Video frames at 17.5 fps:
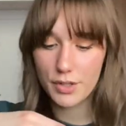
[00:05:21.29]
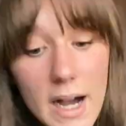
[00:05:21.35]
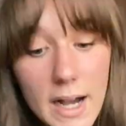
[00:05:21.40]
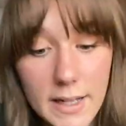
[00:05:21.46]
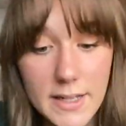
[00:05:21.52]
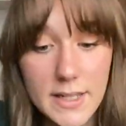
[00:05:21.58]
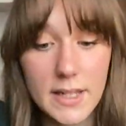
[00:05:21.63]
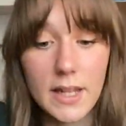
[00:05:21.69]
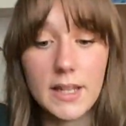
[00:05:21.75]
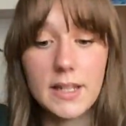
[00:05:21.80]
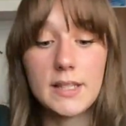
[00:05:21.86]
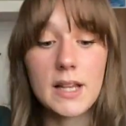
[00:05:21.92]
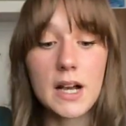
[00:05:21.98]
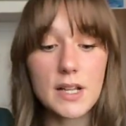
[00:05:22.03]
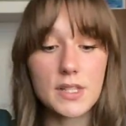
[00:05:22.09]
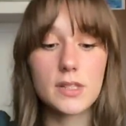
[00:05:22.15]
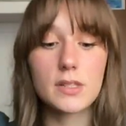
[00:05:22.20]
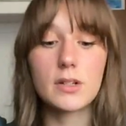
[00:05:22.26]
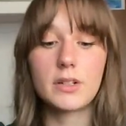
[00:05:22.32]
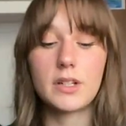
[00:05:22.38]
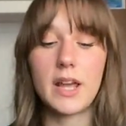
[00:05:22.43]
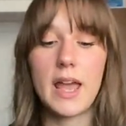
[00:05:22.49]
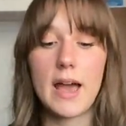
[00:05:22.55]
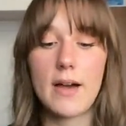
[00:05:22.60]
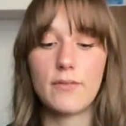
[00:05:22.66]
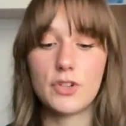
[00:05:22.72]
but it does not
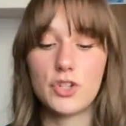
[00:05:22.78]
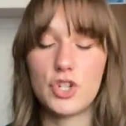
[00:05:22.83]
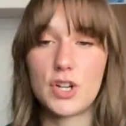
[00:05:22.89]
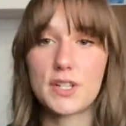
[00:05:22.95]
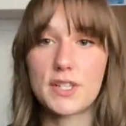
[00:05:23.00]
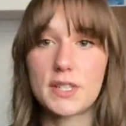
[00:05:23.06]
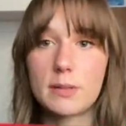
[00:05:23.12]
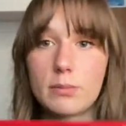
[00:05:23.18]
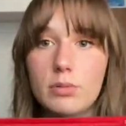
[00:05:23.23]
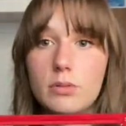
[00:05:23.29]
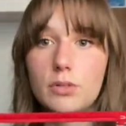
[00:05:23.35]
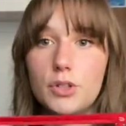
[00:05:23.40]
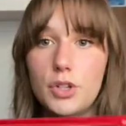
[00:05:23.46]
have adjustable,